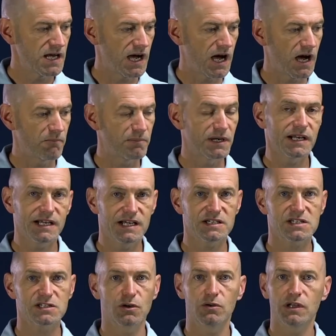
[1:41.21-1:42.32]
um, but it
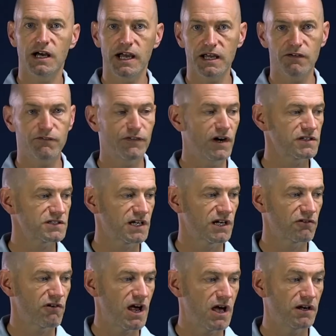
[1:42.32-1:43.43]
is still light and fast to get
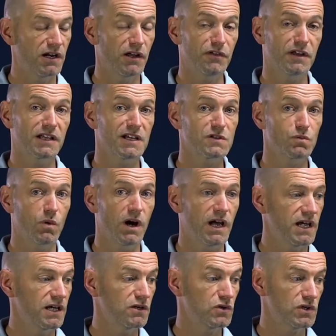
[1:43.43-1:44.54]
around, and I think that's why
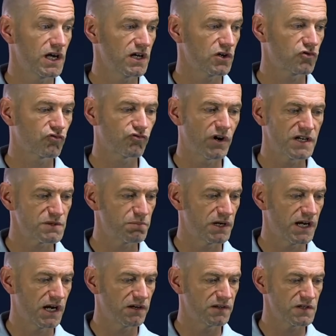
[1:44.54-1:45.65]
you get great spin
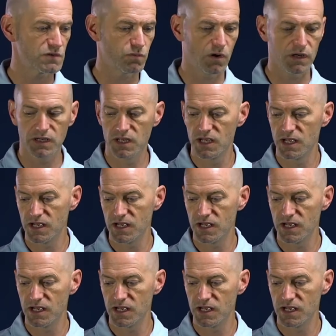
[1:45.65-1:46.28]
out of this one.